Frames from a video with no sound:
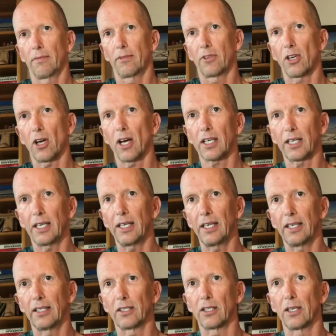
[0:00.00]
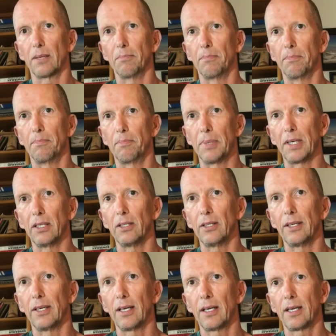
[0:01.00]
Saucony is going to
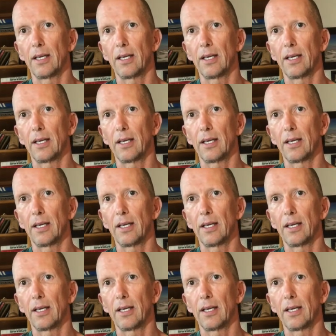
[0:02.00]
build